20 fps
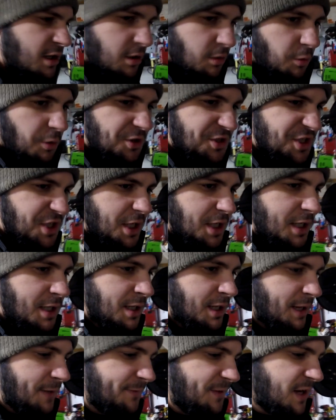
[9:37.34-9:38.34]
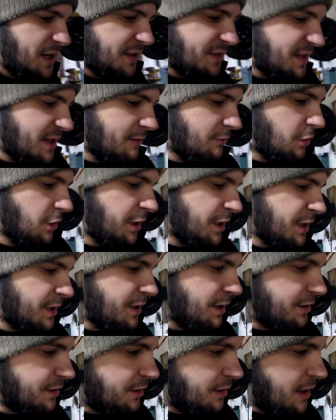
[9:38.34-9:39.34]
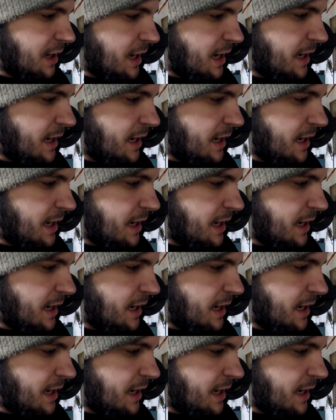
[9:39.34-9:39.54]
we'll see. If anything, we'll get another